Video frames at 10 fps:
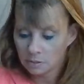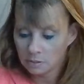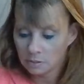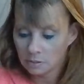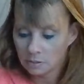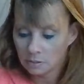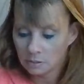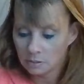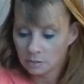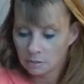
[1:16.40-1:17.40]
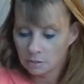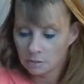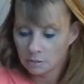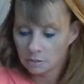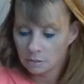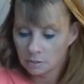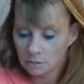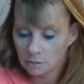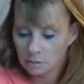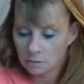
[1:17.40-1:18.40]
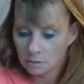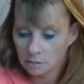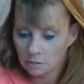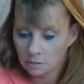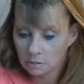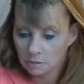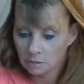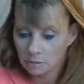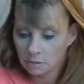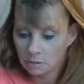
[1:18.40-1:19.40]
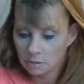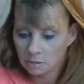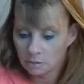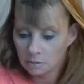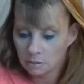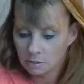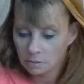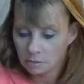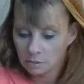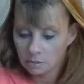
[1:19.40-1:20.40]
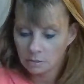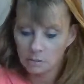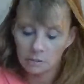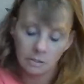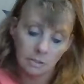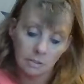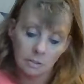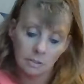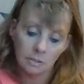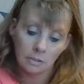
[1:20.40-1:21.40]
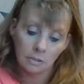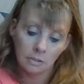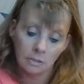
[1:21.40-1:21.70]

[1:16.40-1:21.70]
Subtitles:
No one is speaking in this clip.